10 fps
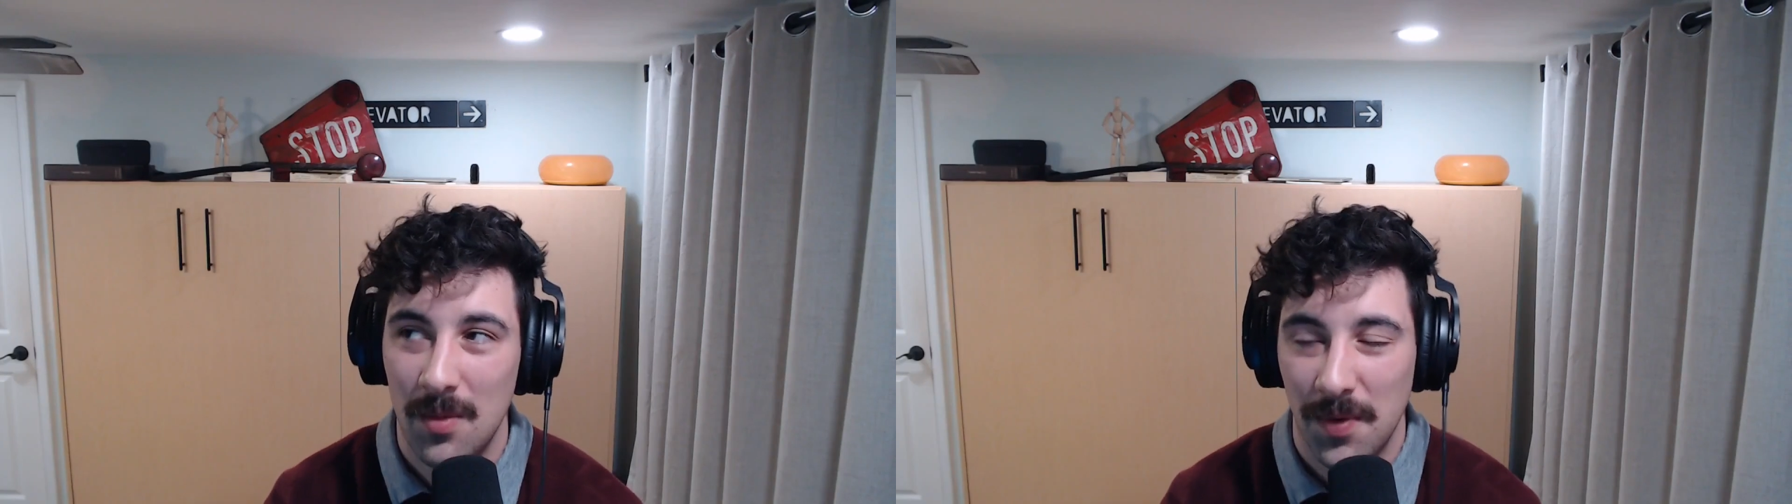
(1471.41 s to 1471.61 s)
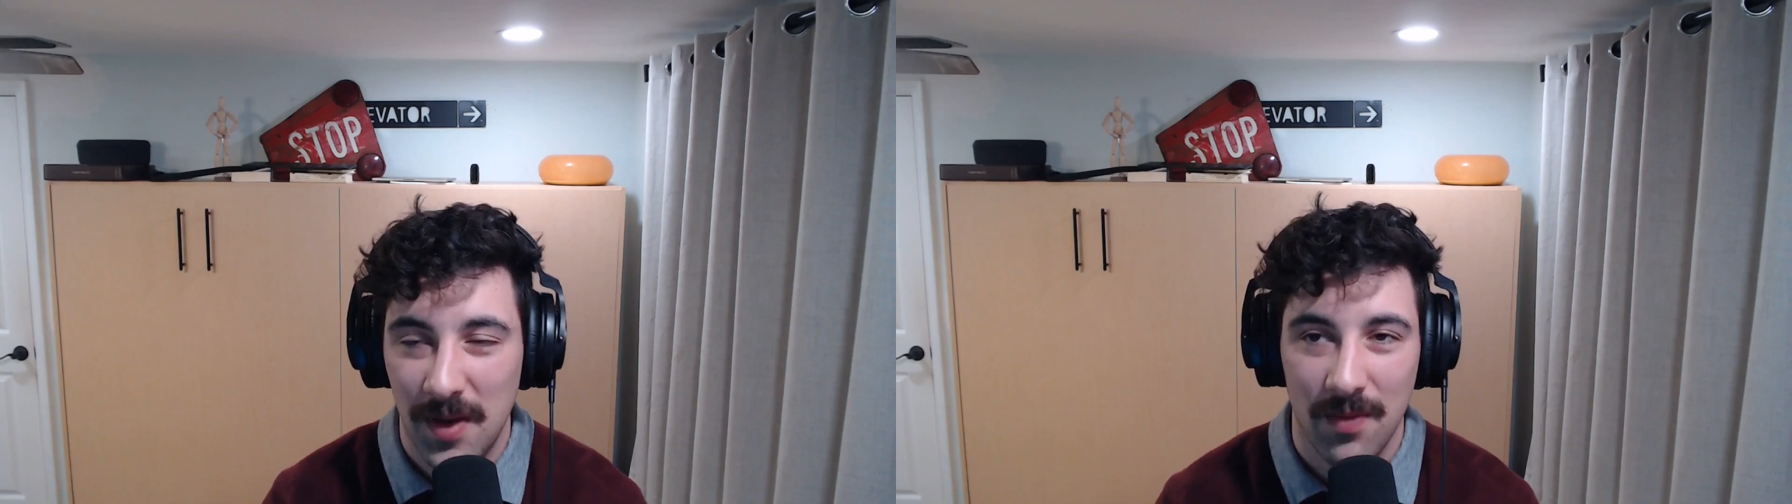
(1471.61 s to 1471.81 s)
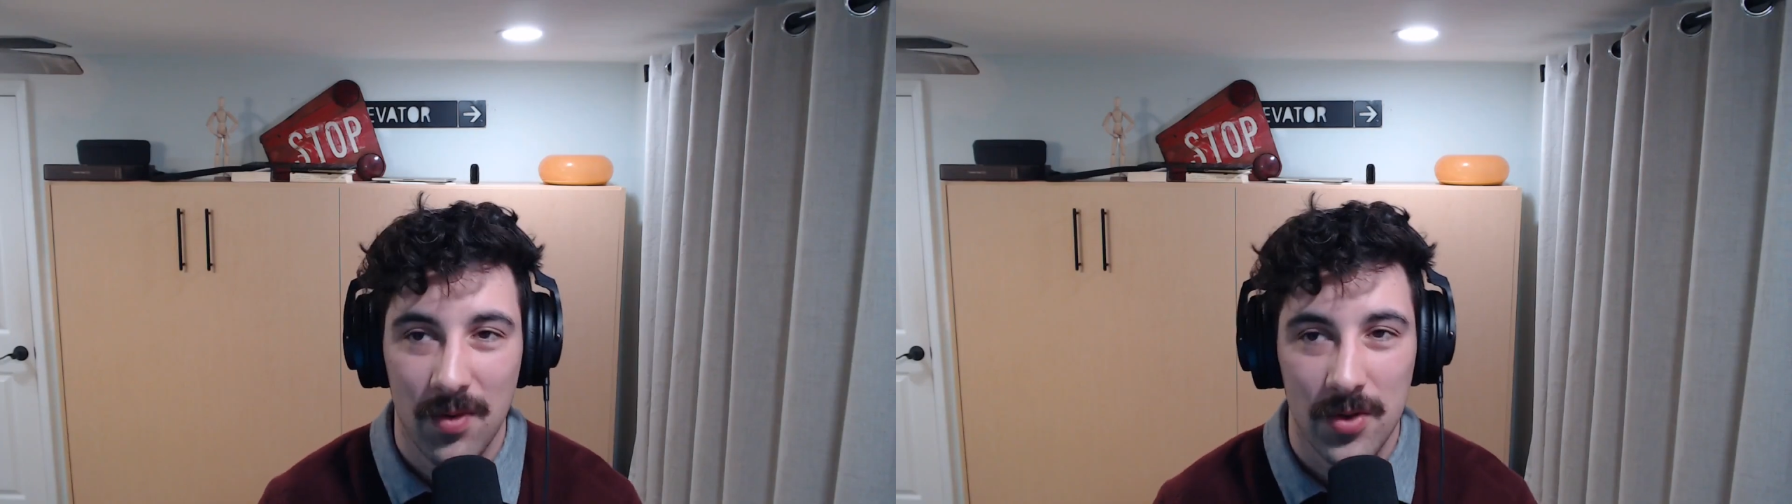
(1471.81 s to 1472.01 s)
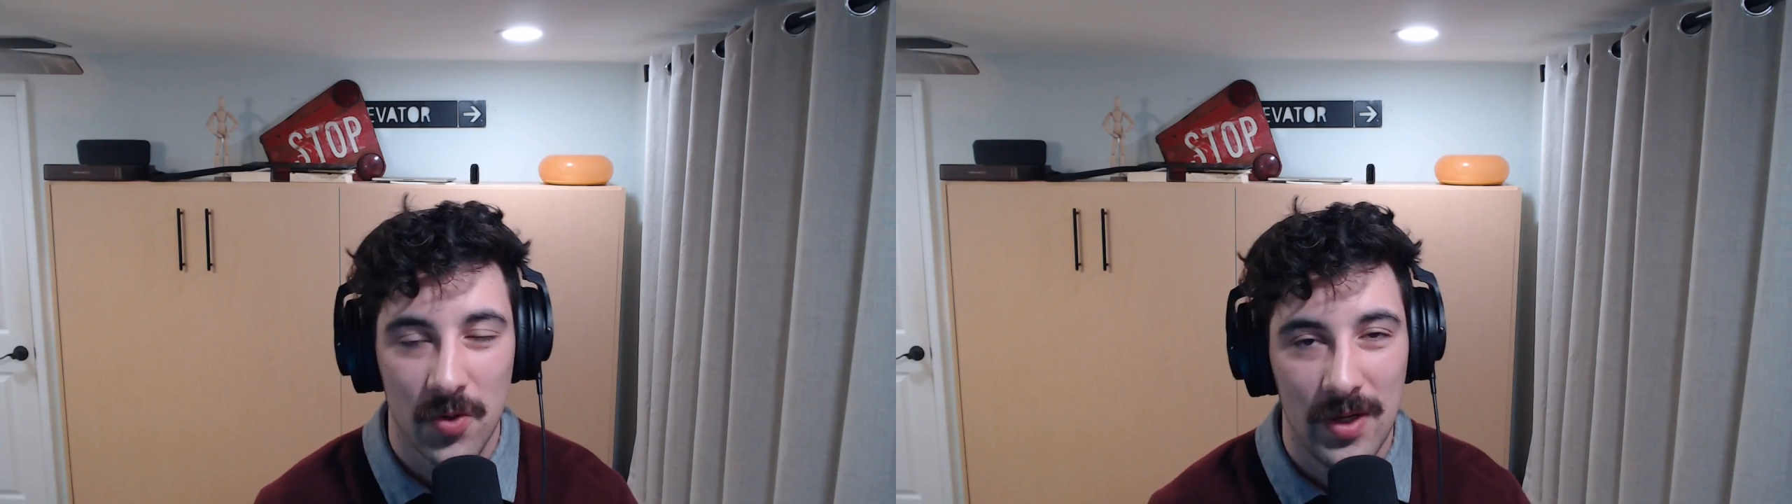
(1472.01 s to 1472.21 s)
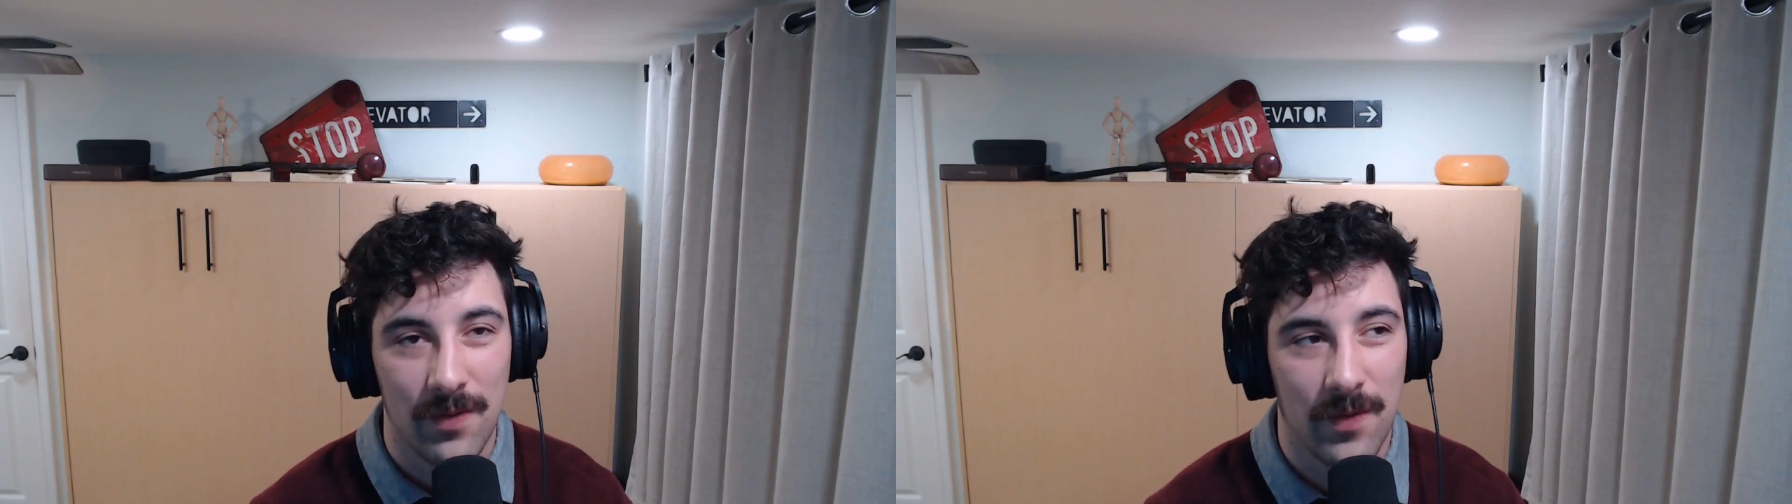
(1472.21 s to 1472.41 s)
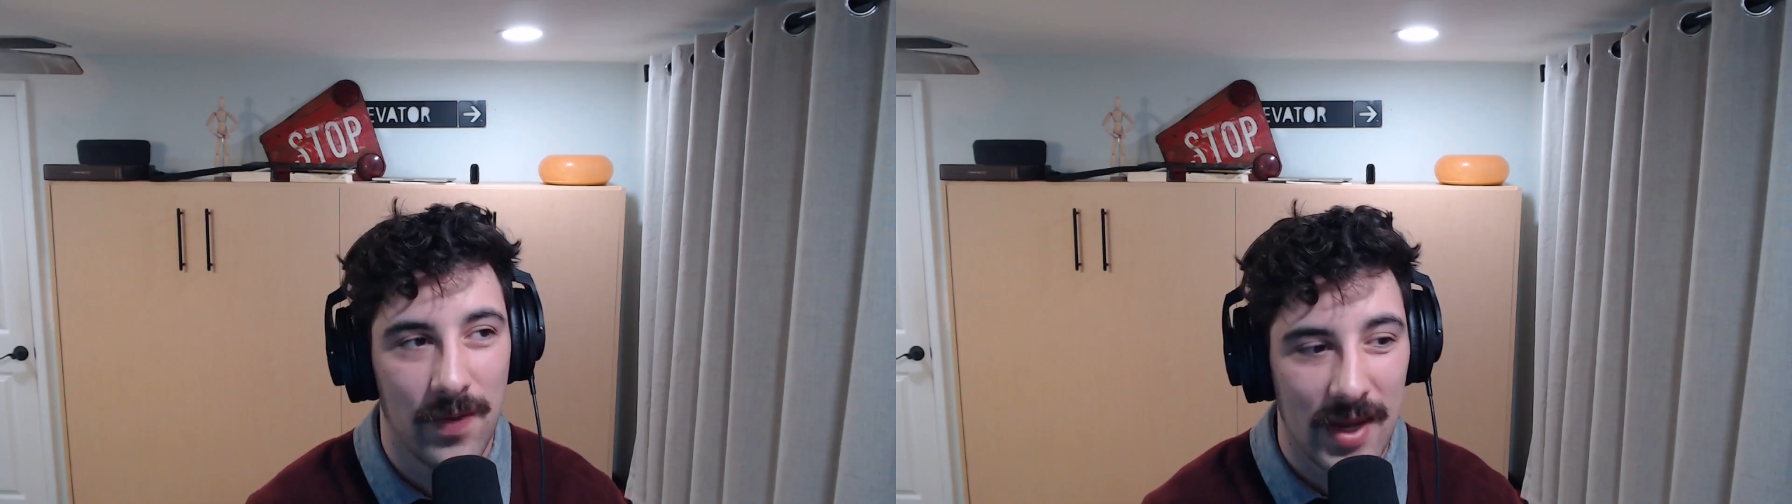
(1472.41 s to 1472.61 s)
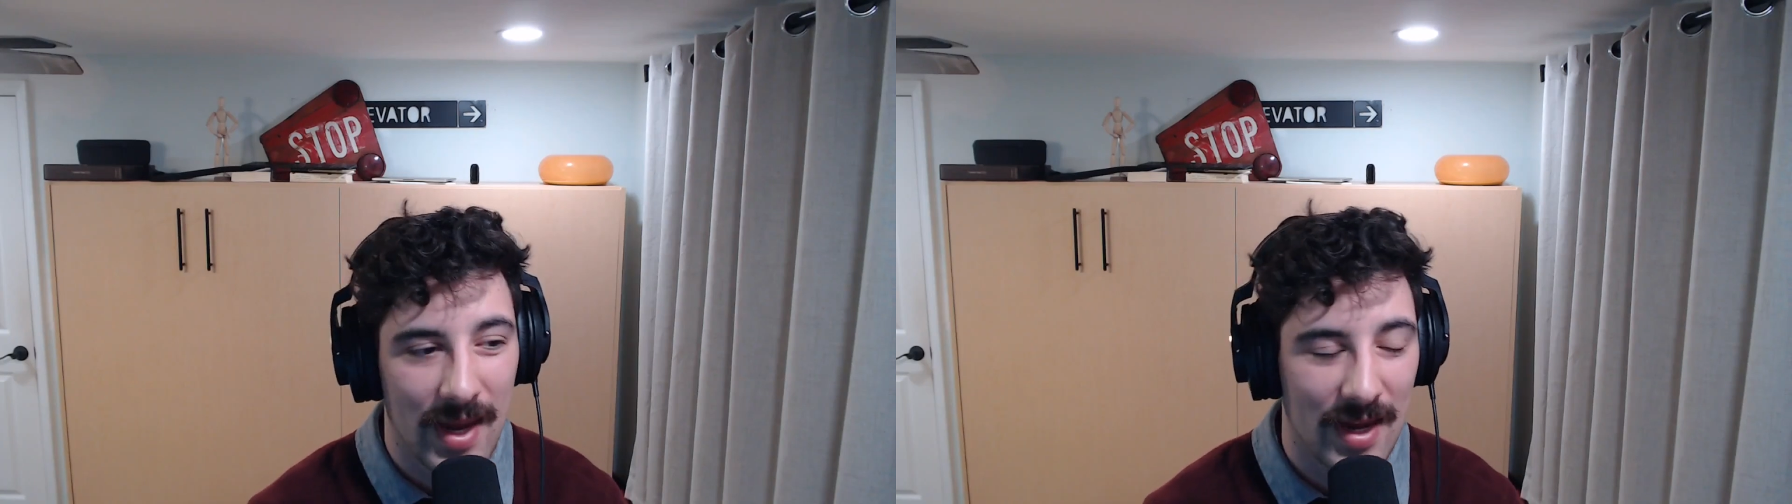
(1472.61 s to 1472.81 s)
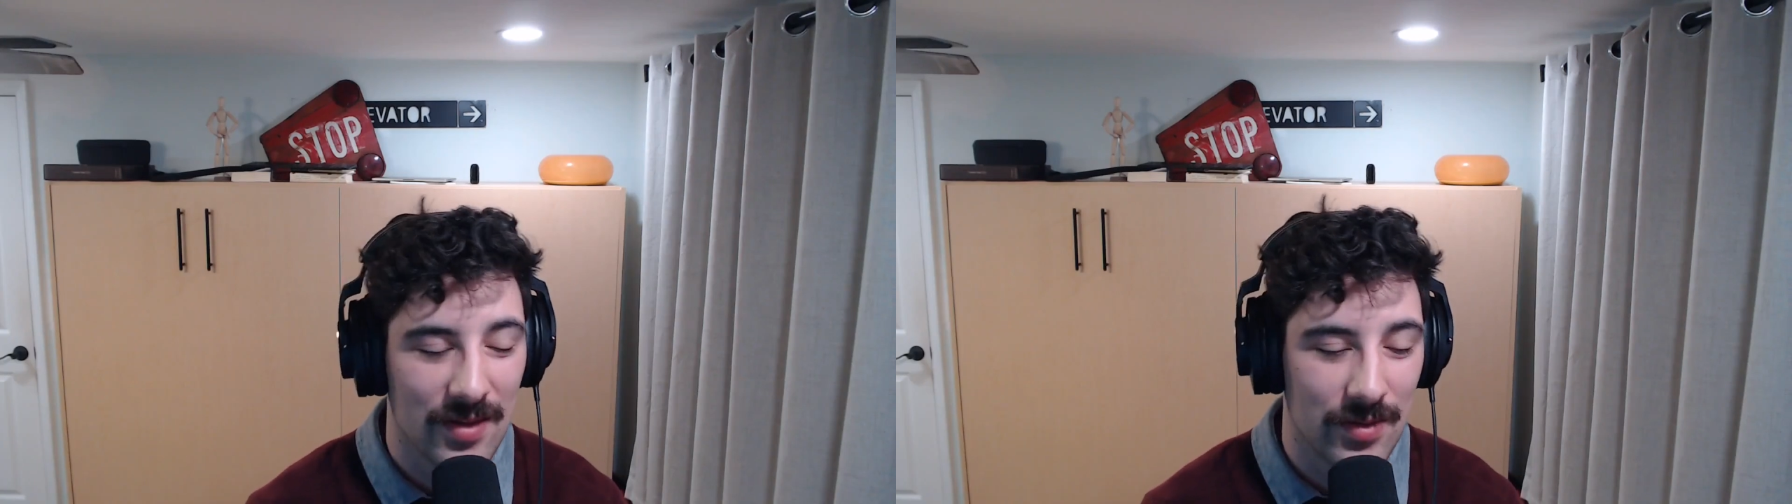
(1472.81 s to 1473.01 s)
but they never trained it for the
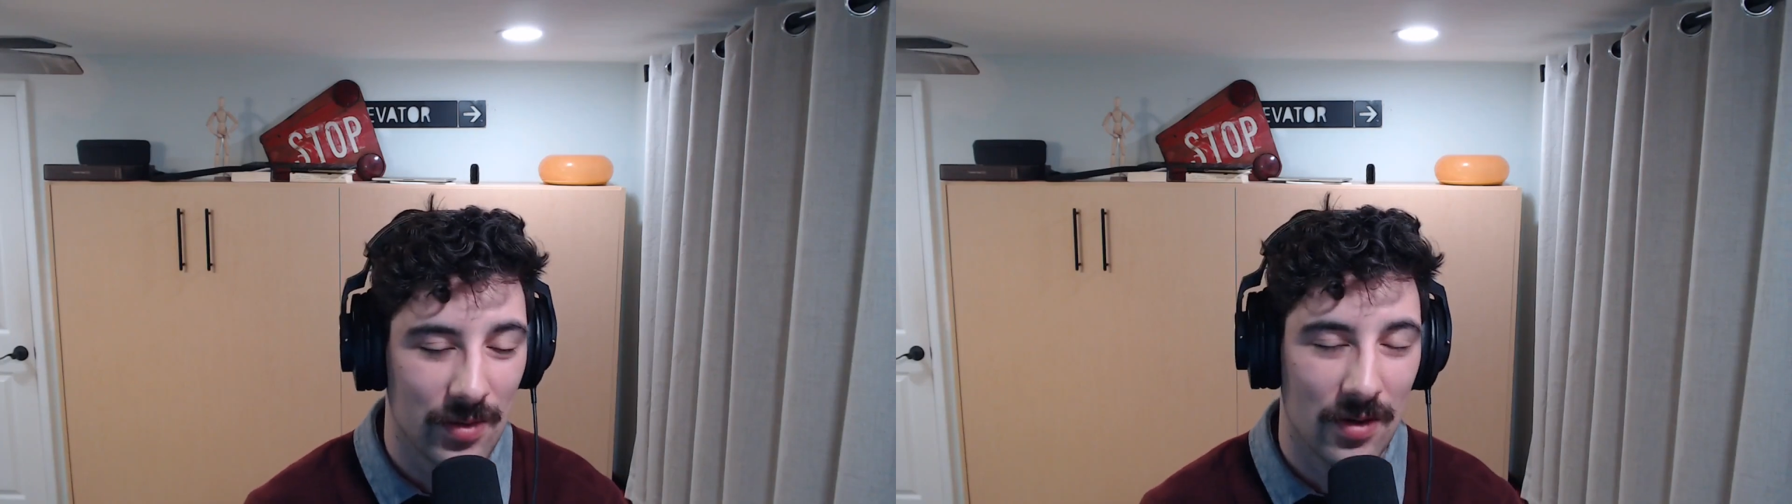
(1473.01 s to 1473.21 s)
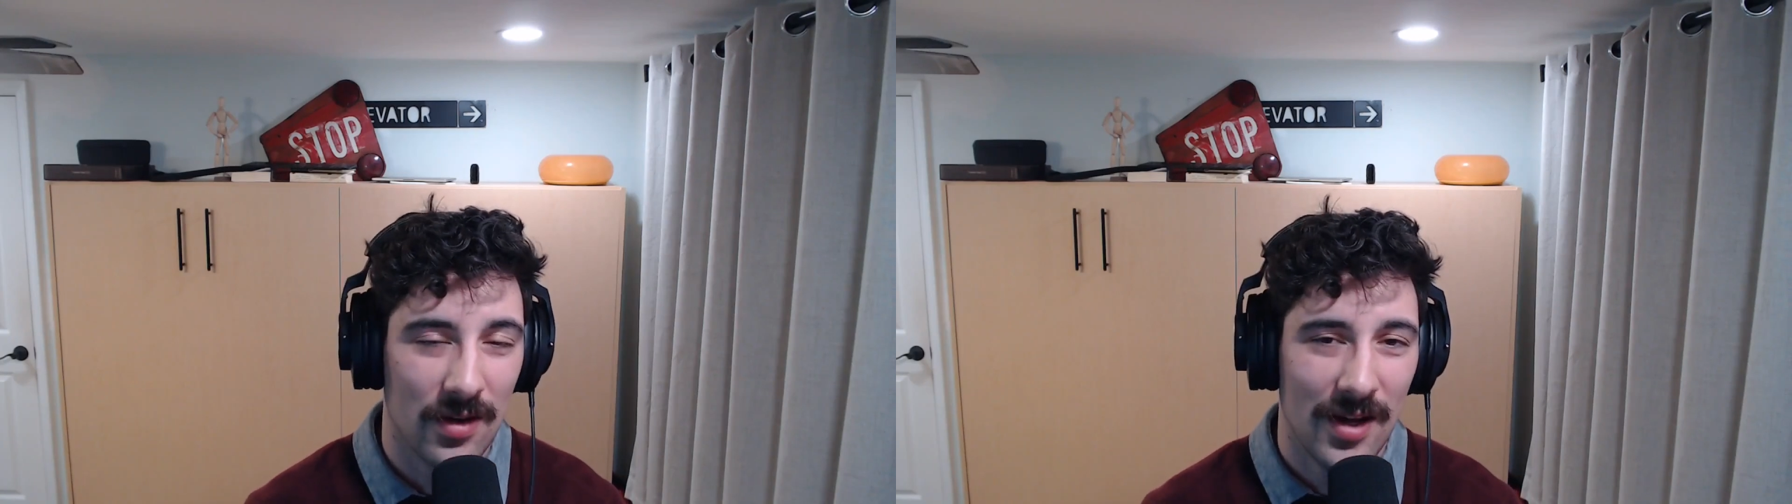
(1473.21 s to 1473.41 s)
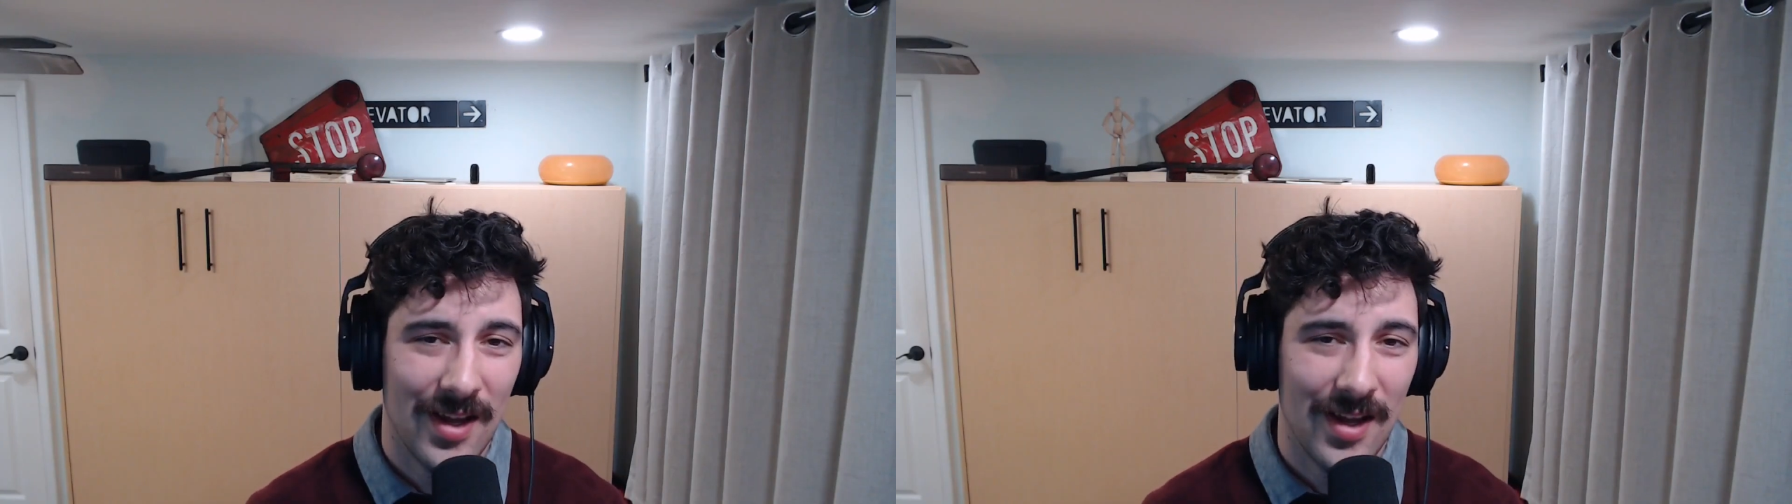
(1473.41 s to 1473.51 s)
answer.